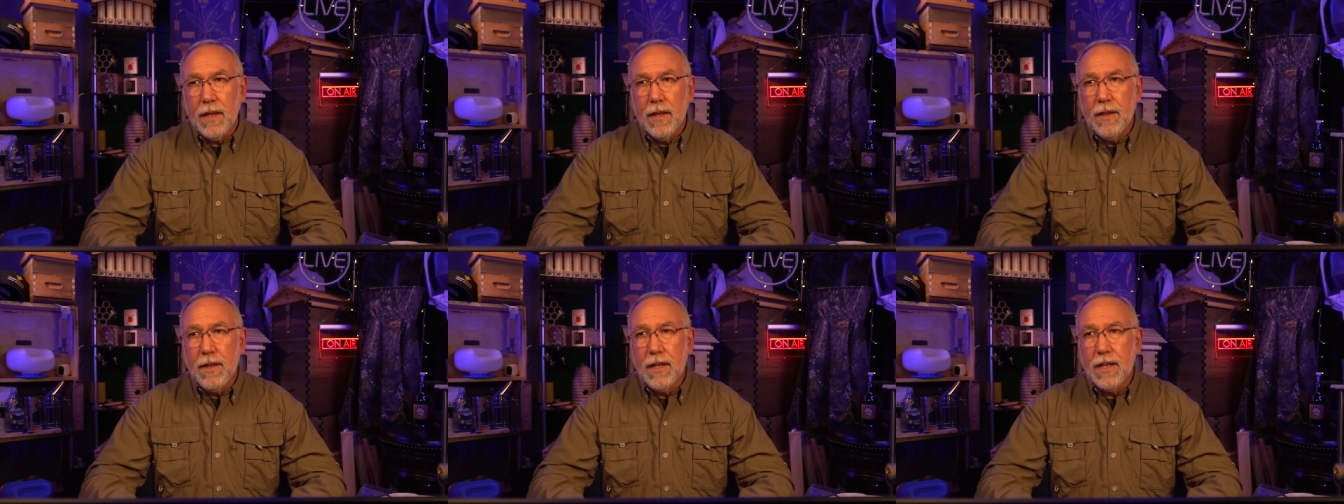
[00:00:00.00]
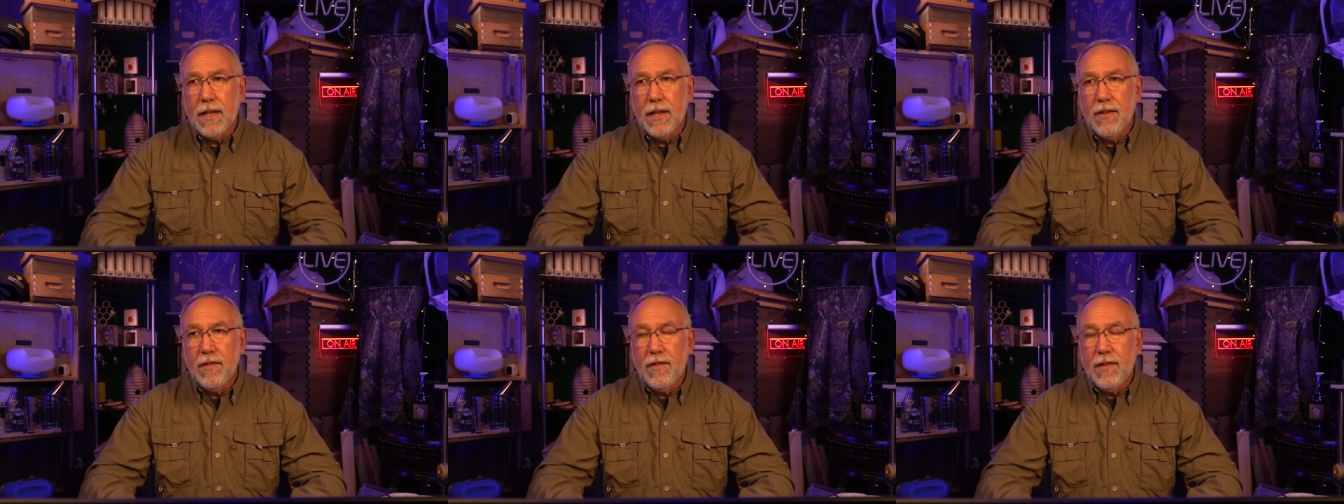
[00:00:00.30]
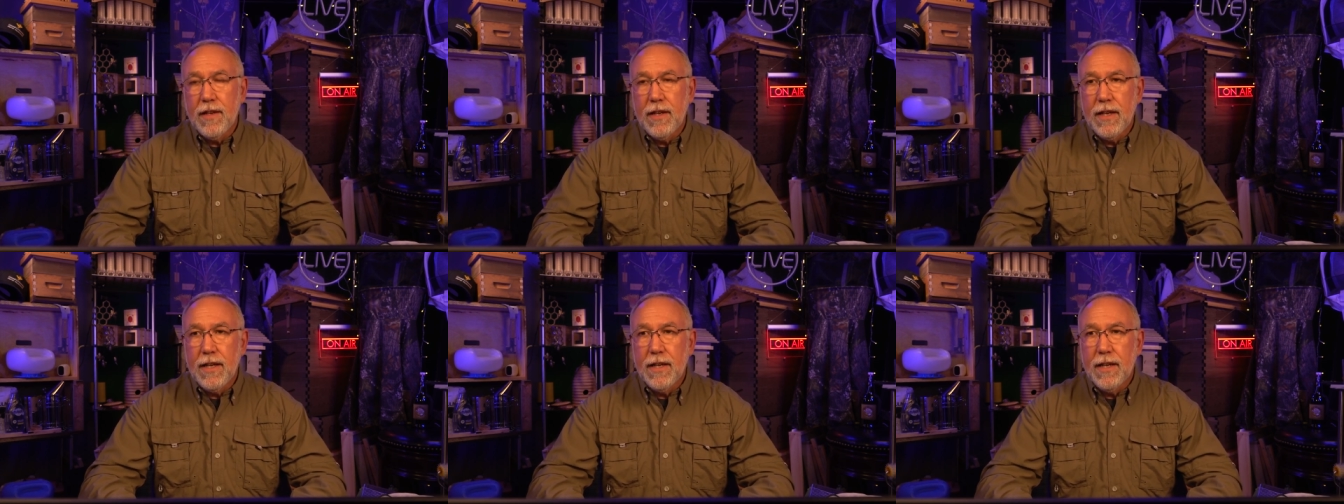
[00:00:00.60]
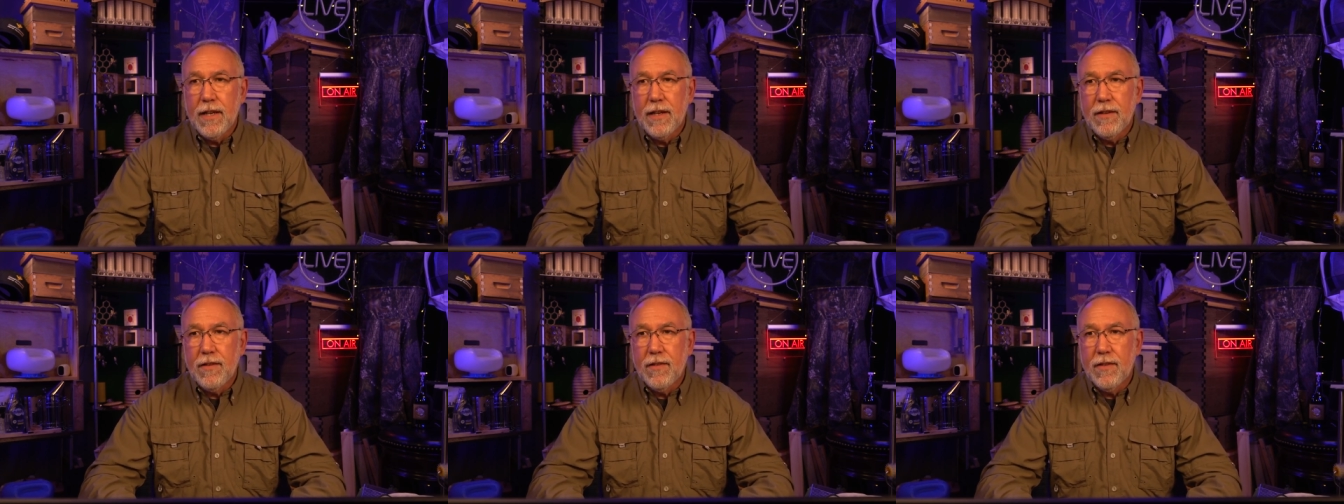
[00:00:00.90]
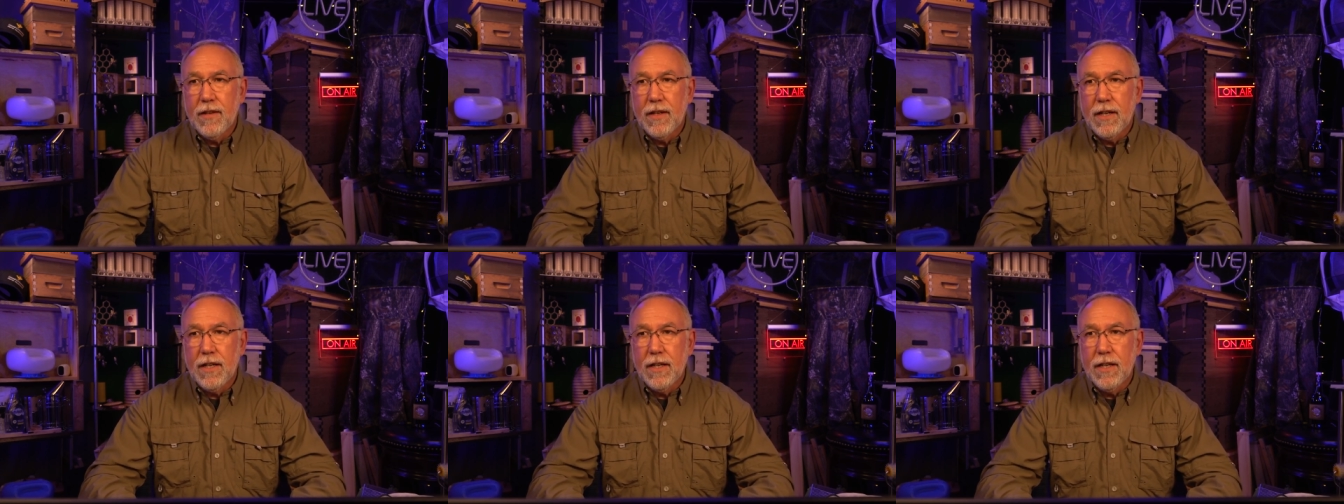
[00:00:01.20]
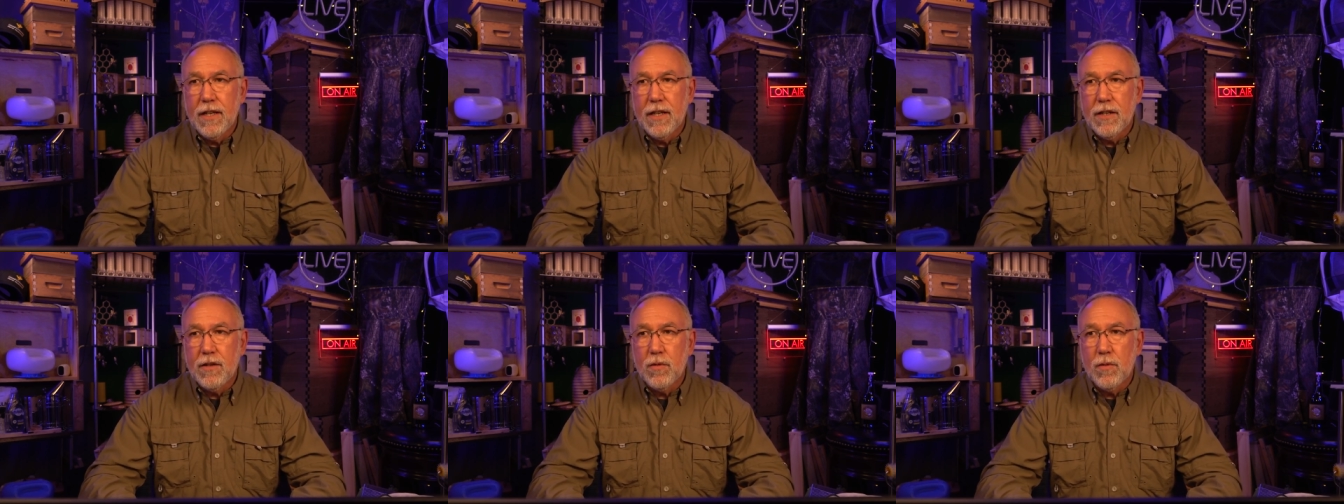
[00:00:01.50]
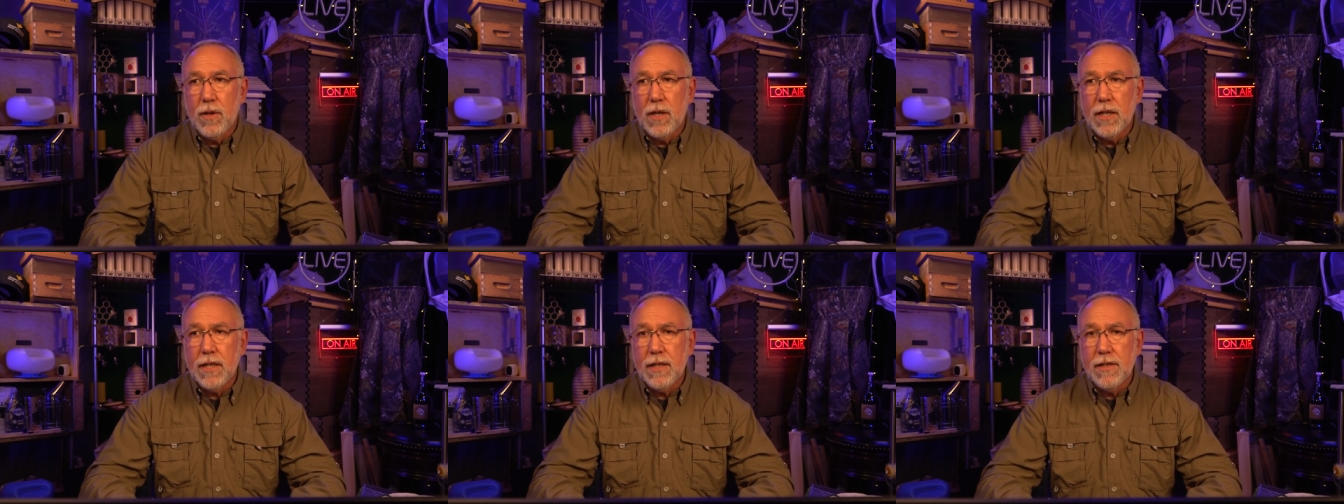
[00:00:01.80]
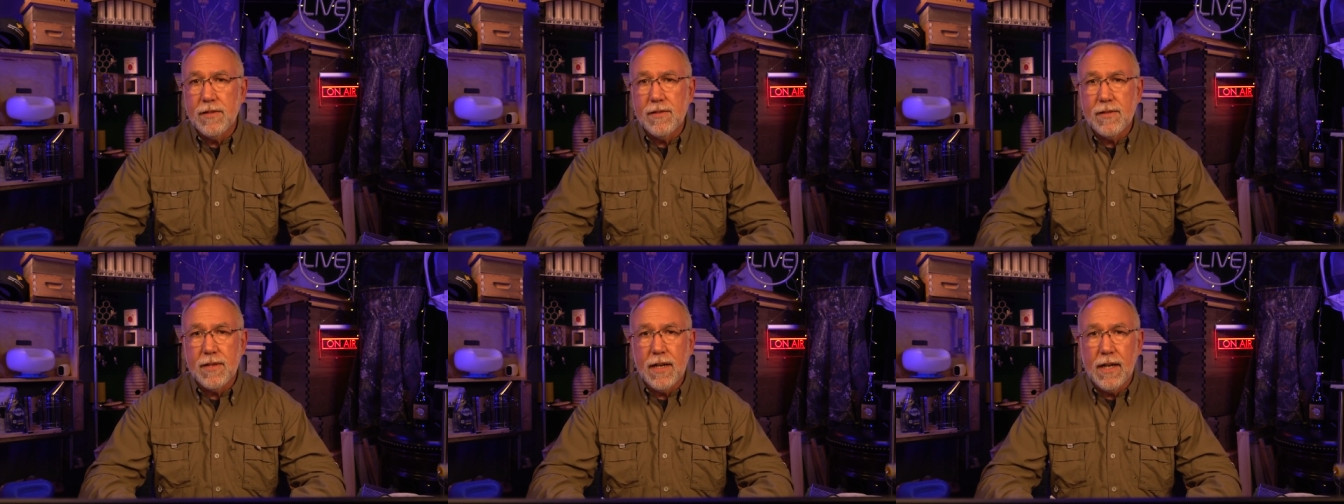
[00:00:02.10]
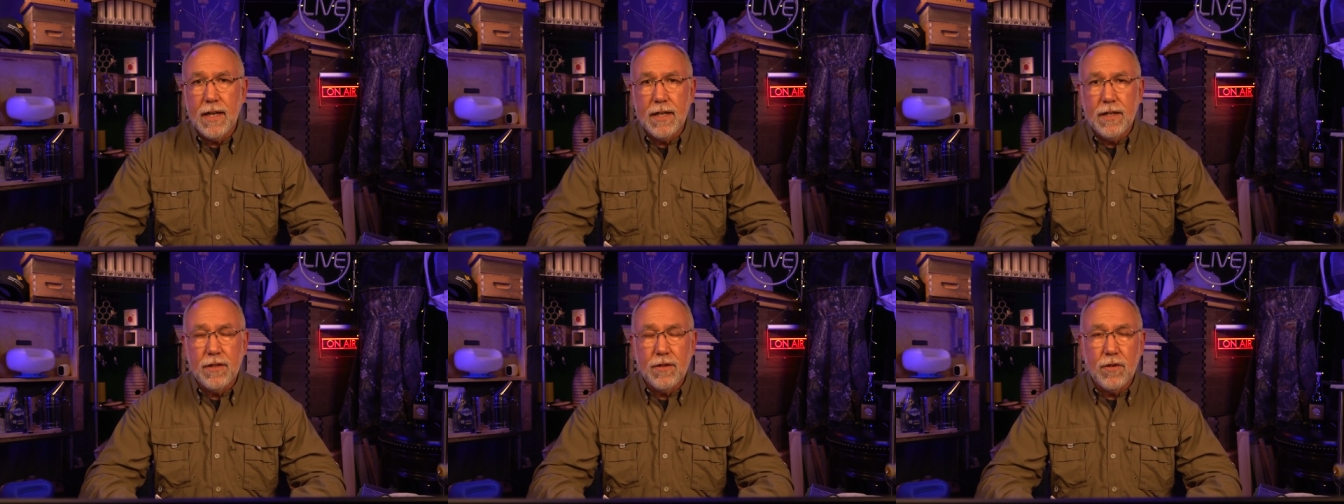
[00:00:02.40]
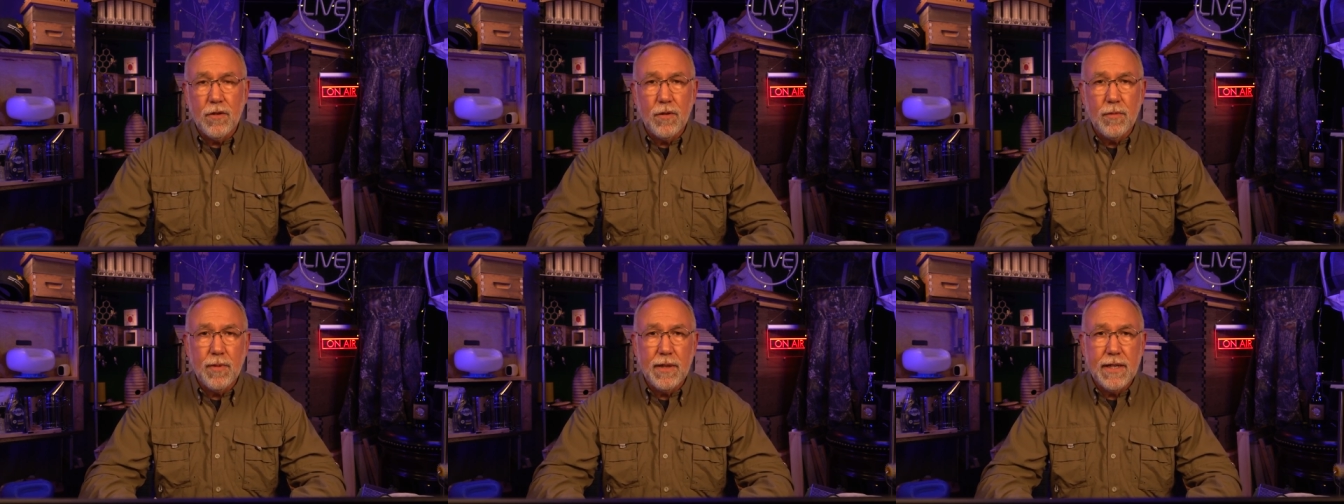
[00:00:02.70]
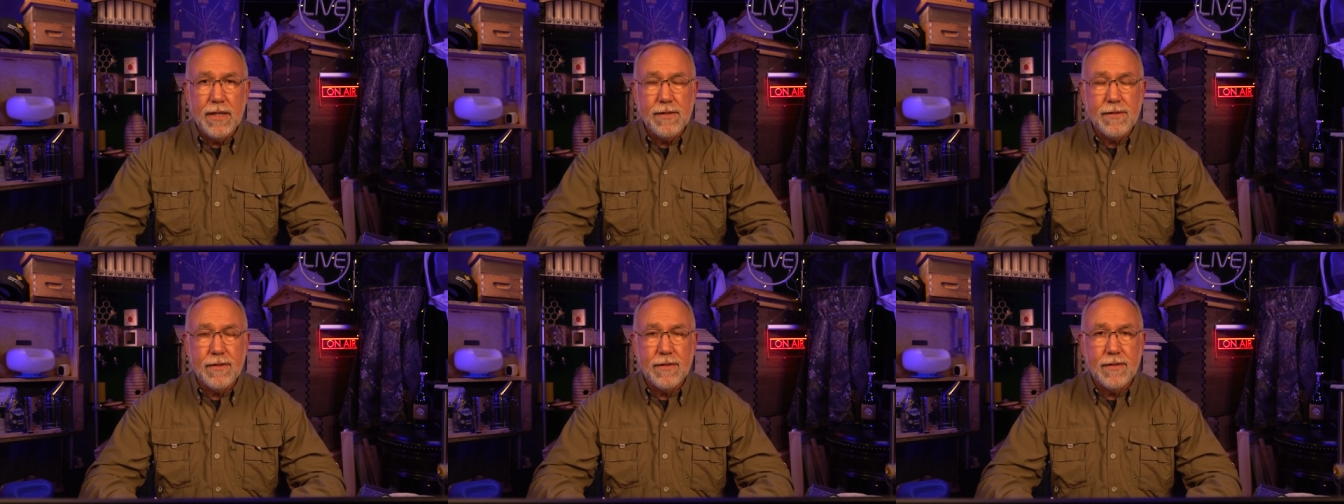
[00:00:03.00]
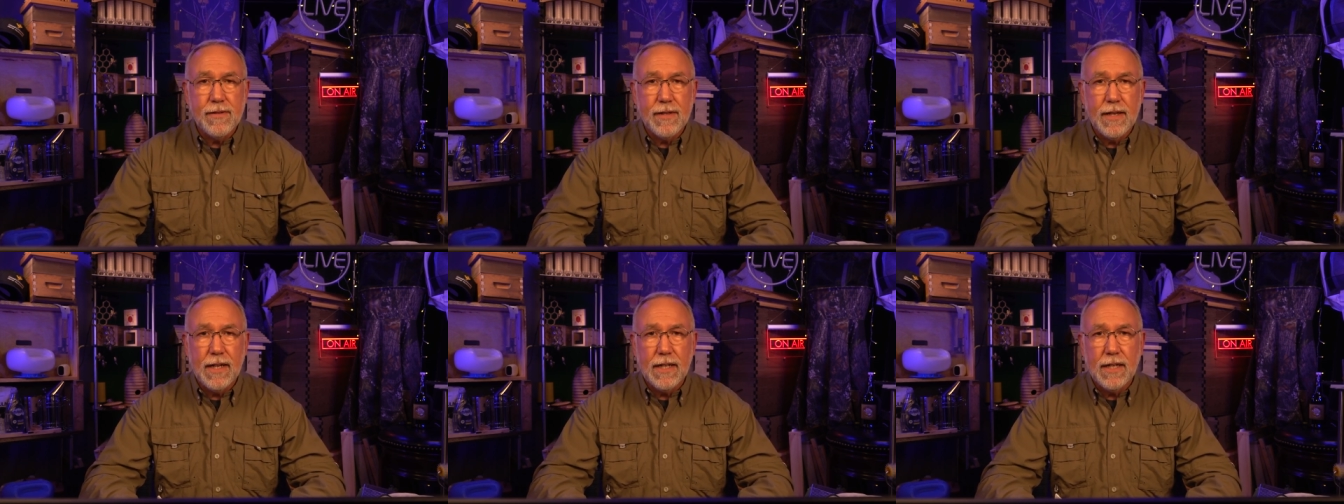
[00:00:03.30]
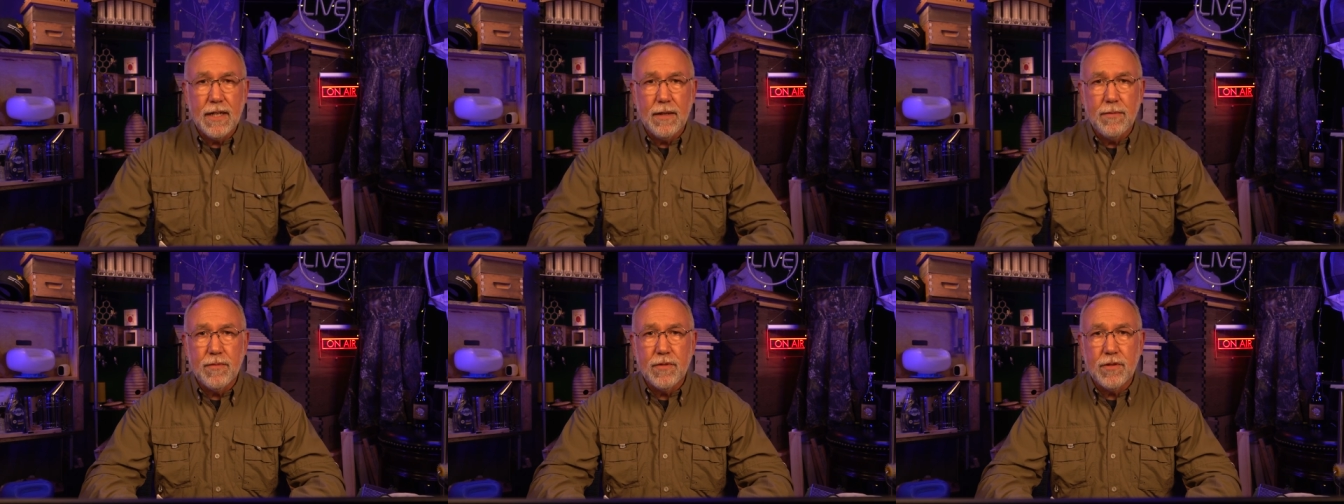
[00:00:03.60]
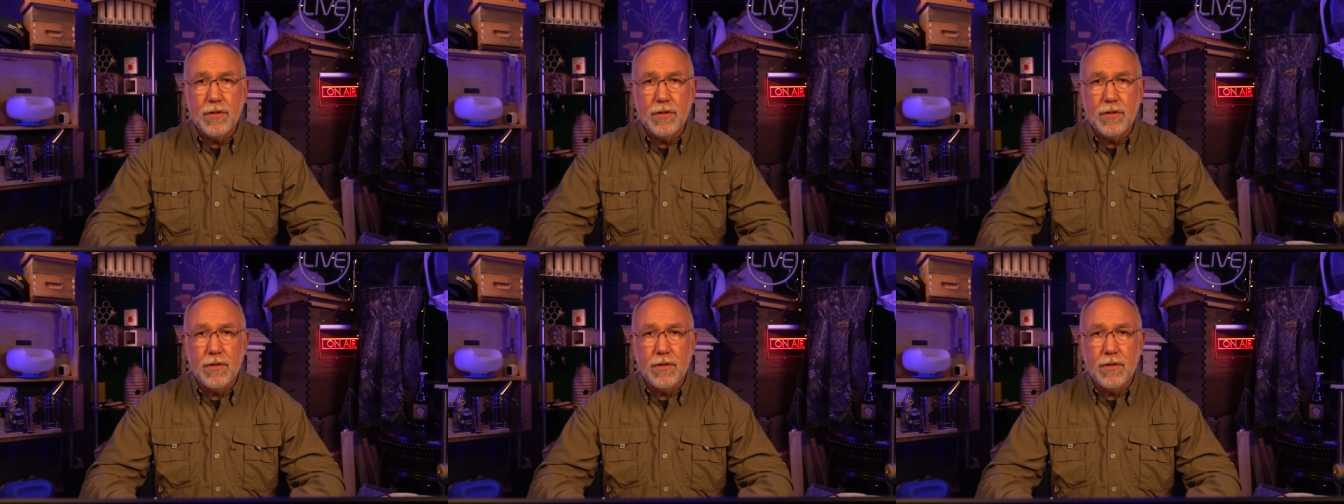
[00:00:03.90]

that I see is that you get to walk inside and the whole place is set up,